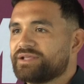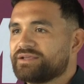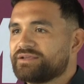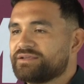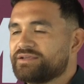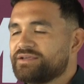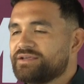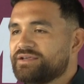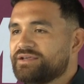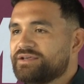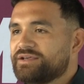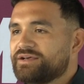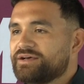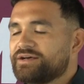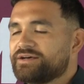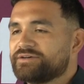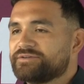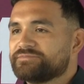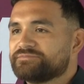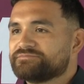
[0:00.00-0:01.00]
they
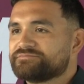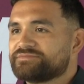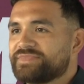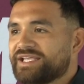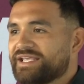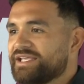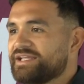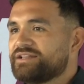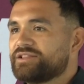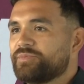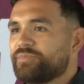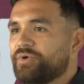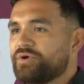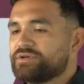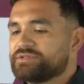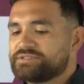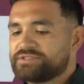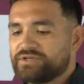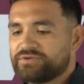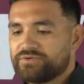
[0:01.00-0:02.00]
um, they get the
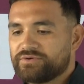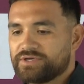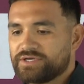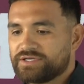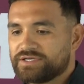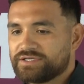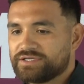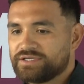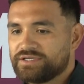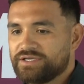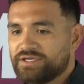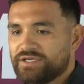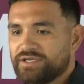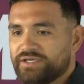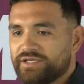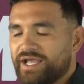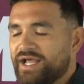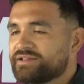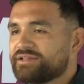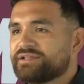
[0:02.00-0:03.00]
ball. So uh,
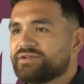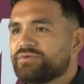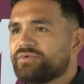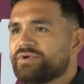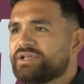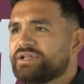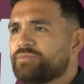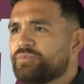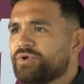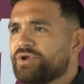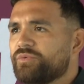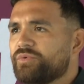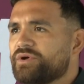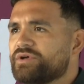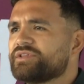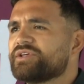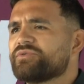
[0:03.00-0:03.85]
yeah, I think we did pretty well.